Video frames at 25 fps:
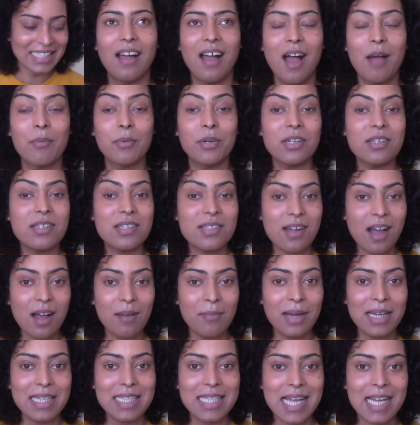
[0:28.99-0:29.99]
I'm gonna start
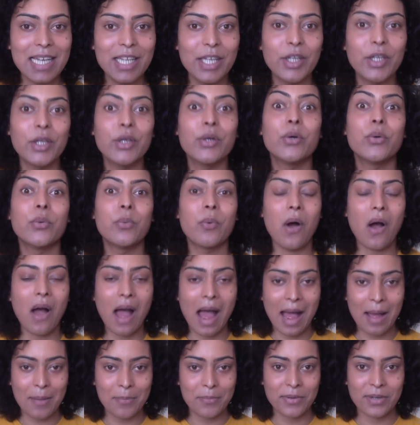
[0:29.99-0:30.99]
by telling you what
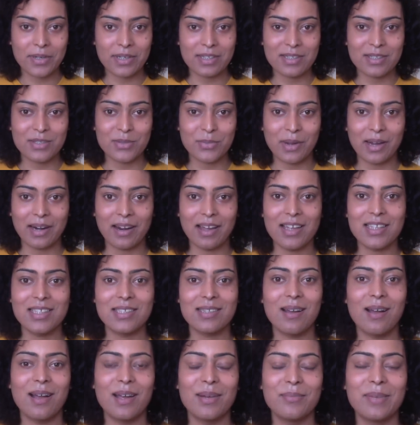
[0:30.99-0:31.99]
happened when I
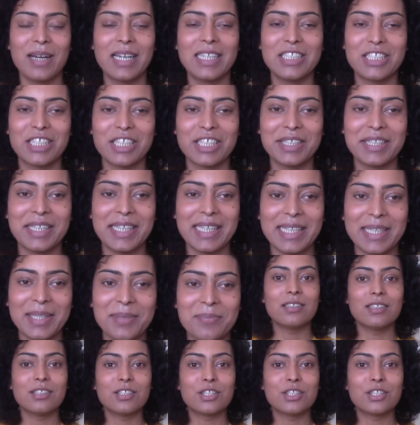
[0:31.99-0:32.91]
started my journey.